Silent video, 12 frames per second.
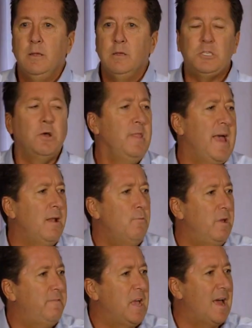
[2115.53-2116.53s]
So then
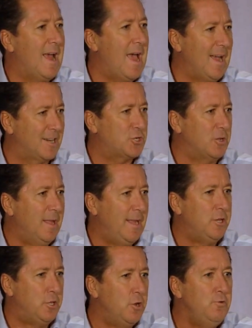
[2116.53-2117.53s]
we've got to actually
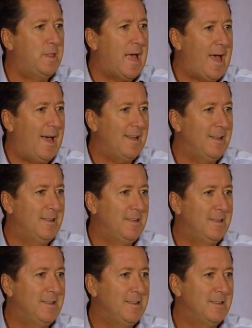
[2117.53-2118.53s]
do that.
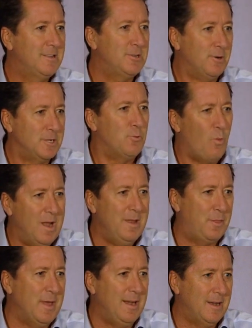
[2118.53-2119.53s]
So it's
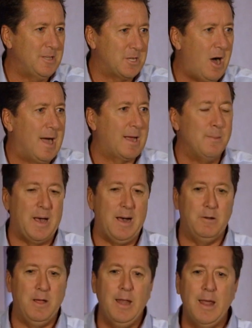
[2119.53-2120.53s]
one thing to talk
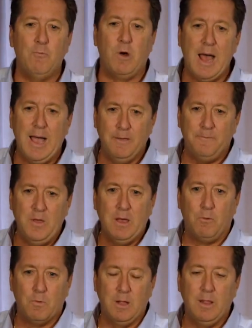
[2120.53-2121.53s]
about it, and what I
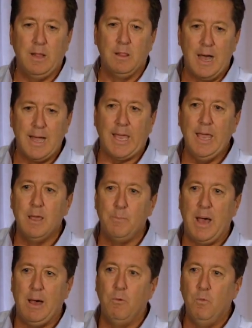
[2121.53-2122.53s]
feel really lucky
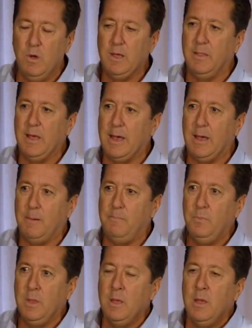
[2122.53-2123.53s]
about with
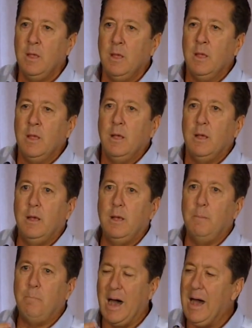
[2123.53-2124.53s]

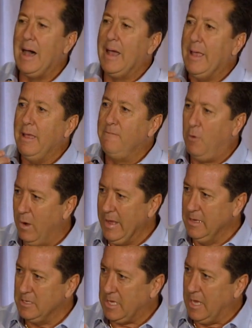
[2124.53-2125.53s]
my
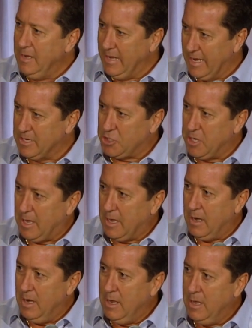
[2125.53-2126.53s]
voice
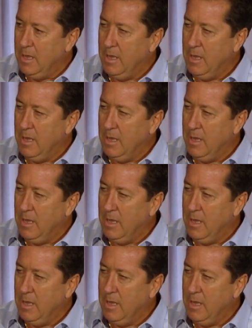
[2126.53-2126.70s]
condition